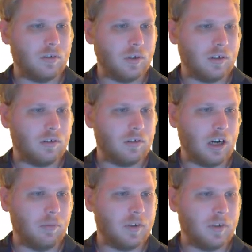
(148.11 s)
We can
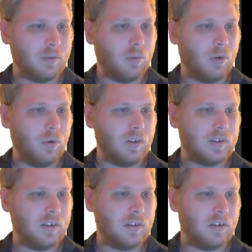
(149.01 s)
grab these
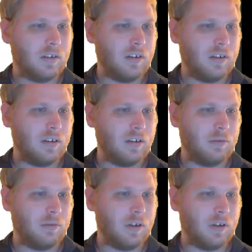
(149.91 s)
points, there we go.